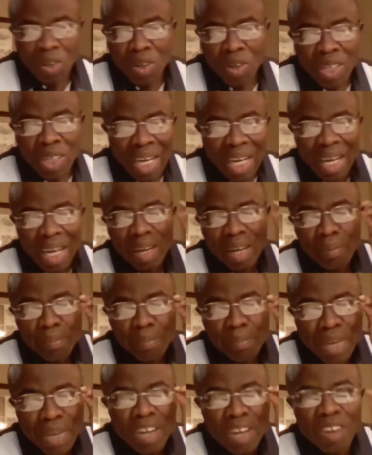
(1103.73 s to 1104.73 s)
another
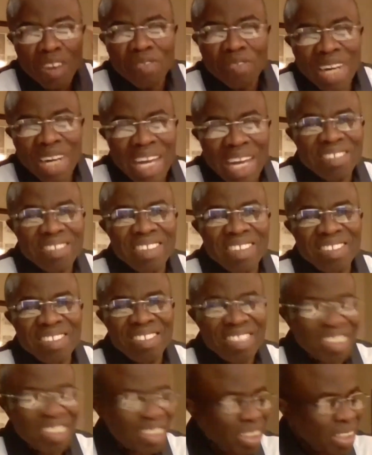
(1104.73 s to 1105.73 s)
pair of
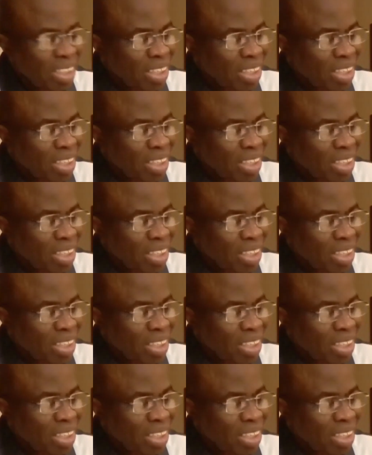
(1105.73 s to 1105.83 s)
glasses.